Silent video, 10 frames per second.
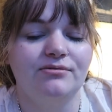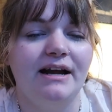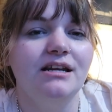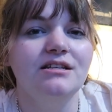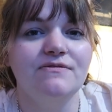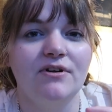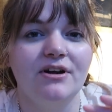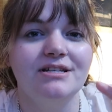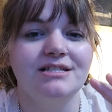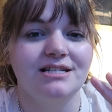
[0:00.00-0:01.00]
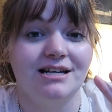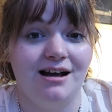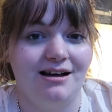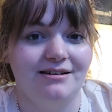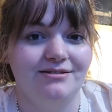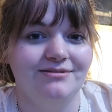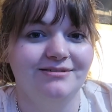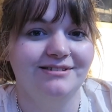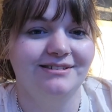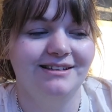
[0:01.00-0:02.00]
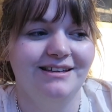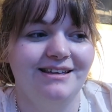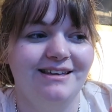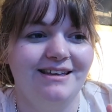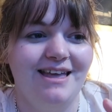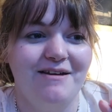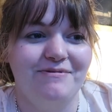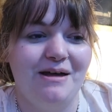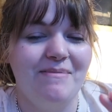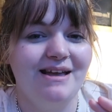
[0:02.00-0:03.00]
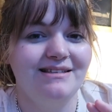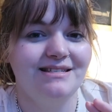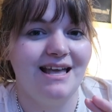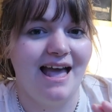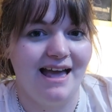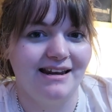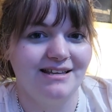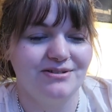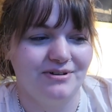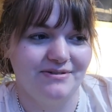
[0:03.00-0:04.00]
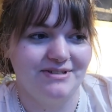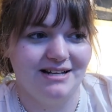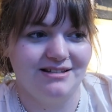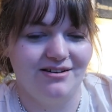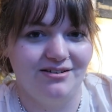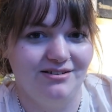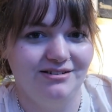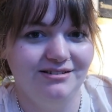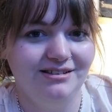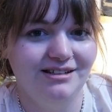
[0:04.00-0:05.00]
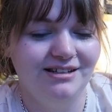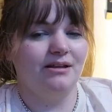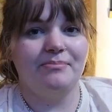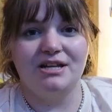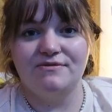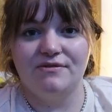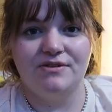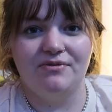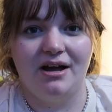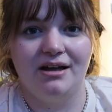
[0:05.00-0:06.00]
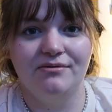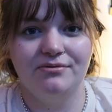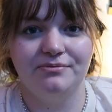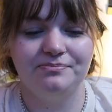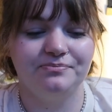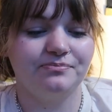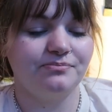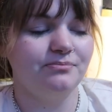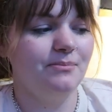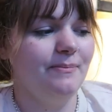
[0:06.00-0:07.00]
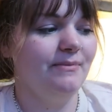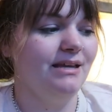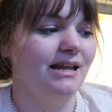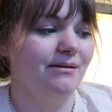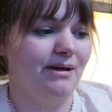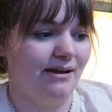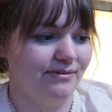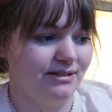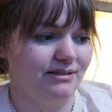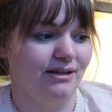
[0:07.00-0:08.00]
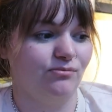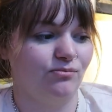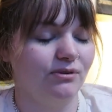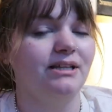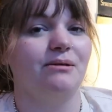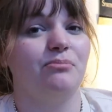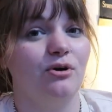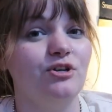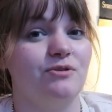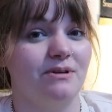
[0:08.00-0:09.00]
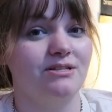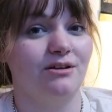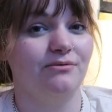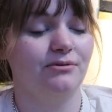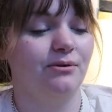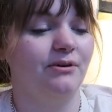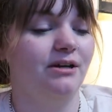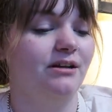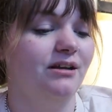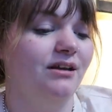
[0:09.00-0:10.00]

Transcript: the writing is very staccato, if that makes any sort of sense at all. I'm at page 55 and I'm having to like really push myself through it,